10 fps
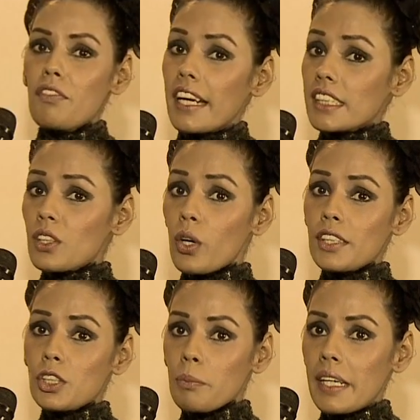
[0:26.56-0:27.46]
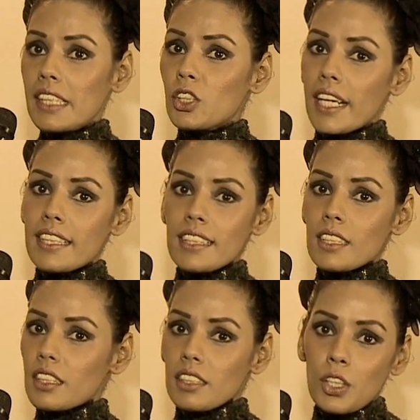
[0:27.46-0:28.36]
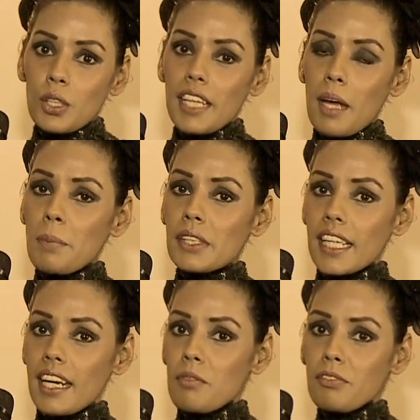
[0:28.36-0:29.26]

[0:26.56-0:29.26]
Fashion, according to me, changes, you know, time per time.